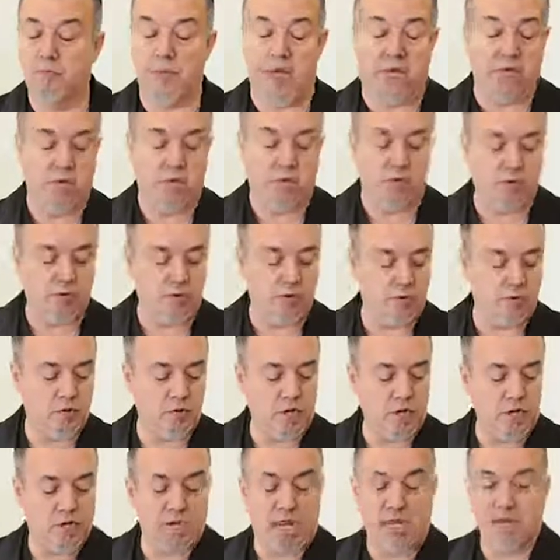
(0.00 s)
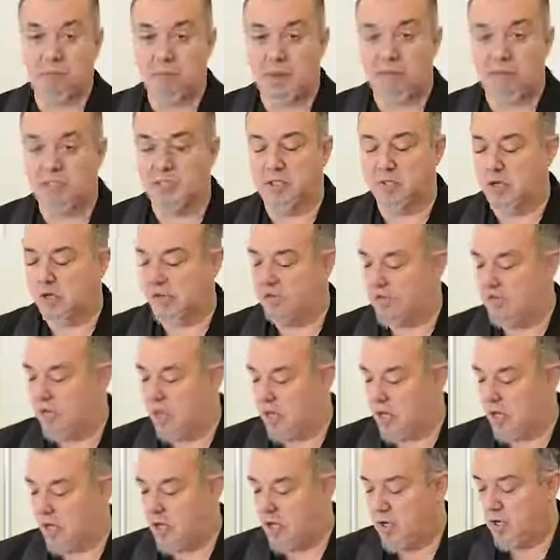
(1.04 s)
many of you, like myself,
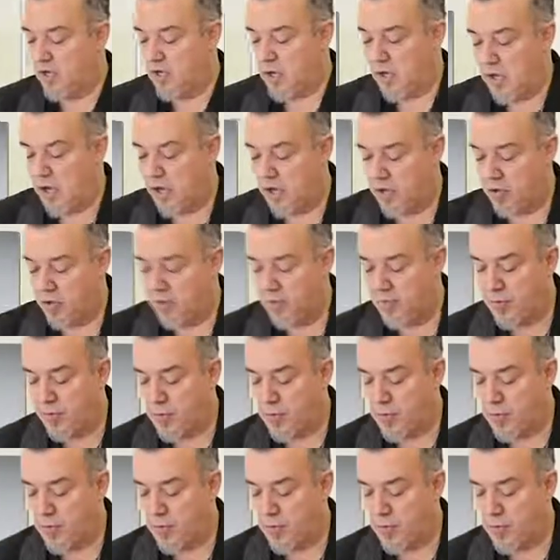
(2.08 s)
you've